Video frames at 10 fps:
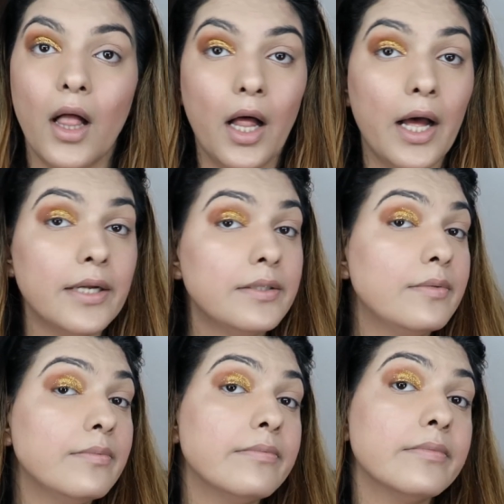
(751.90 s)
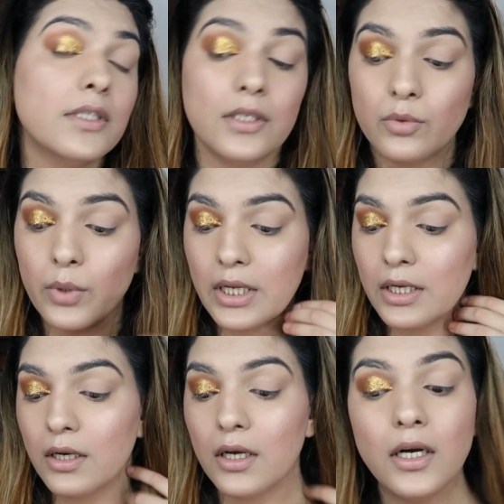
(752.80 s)
and this is what
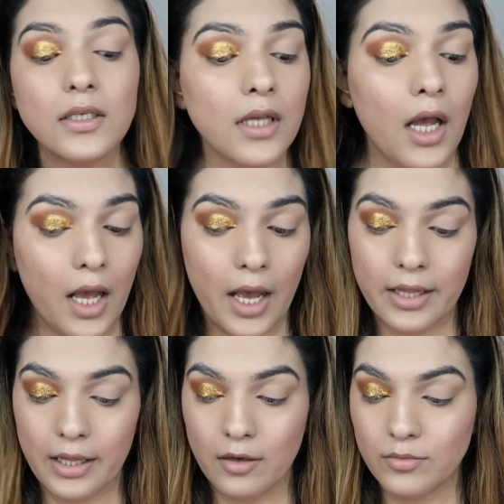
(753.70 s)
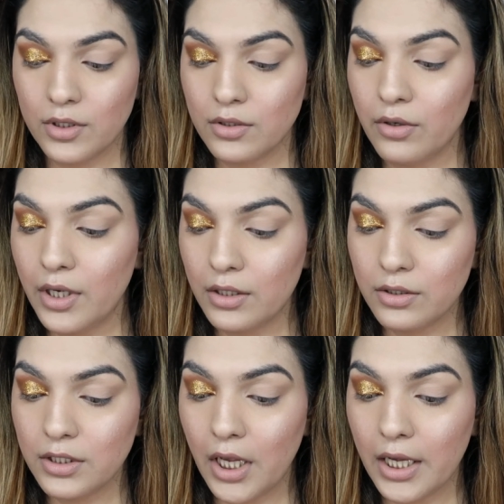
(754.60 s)
it looks. And now I'm just going
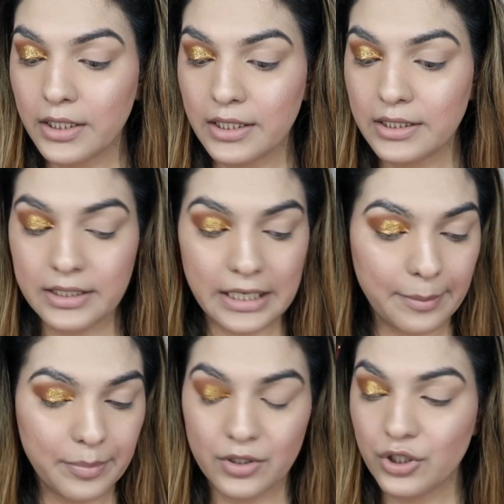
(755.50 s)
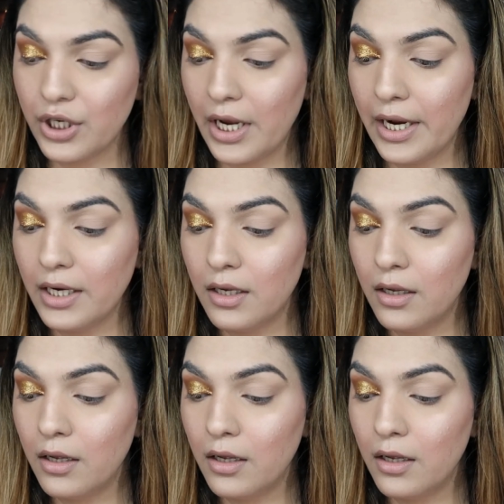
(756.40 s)
to take the deeper shade,